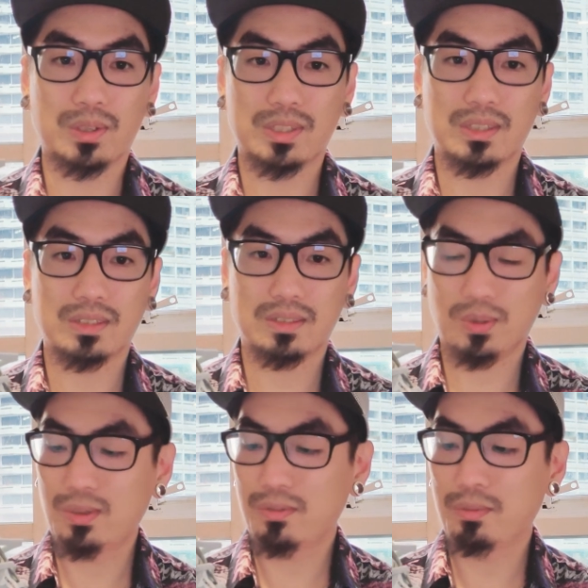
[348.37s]
version
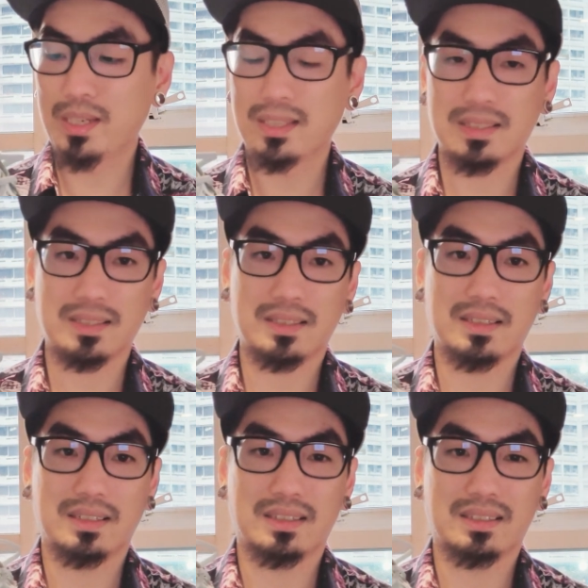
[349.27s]
sort of meets
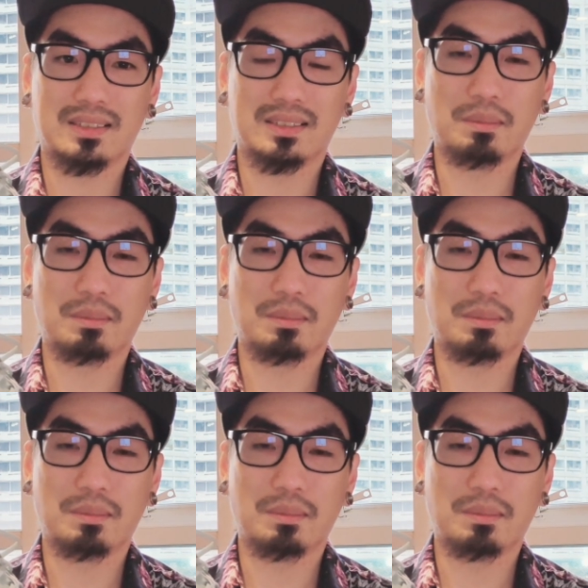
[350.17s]
the